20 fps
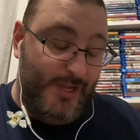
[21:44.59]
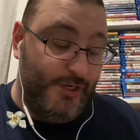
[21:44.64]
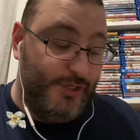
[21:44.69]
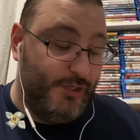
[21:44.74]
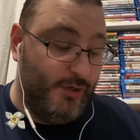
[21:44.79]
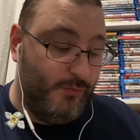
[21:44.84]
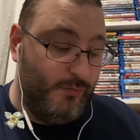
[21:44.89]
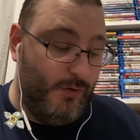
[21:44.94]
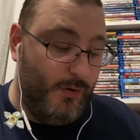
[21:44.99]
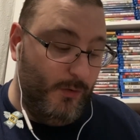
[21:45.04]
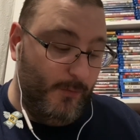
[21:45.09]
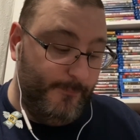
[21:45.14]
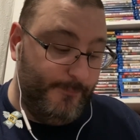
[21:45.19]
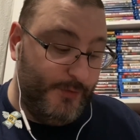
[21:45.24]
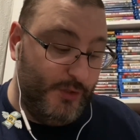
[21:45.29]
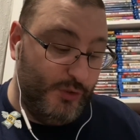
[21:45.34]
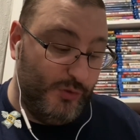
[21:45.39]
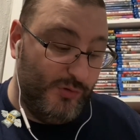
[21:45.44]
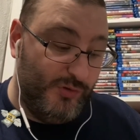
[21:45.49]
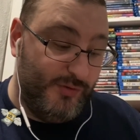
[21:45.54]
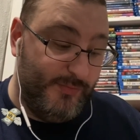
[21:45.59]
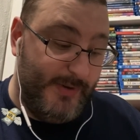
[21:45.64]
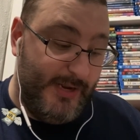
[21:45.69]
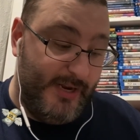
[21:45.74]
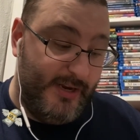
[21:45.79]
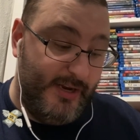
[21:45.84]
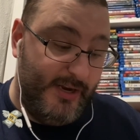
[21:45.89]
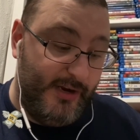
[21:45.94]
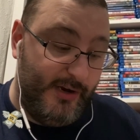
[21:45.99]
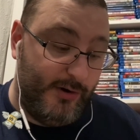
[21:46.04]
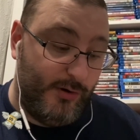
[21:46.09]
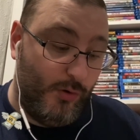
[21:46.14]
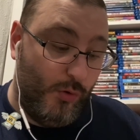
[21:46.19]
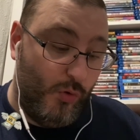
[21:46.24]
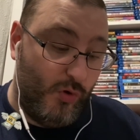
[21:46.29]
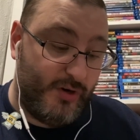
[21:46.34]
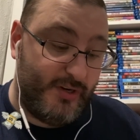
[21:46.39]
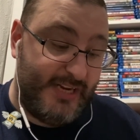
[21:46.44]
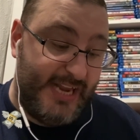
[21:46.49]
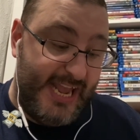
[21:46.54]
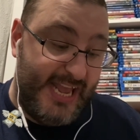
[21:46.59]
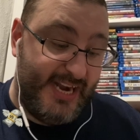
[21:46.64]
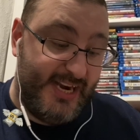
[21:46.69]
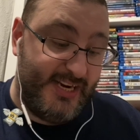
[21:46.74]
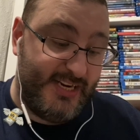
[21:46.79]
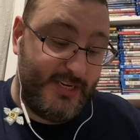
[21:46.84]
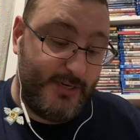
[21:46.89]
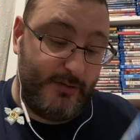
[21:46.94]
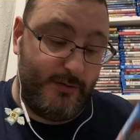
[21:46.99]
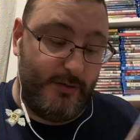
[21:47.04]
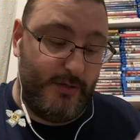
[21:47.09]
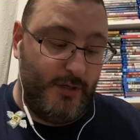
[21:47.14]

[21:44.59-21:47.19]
know if this was made here or Canada.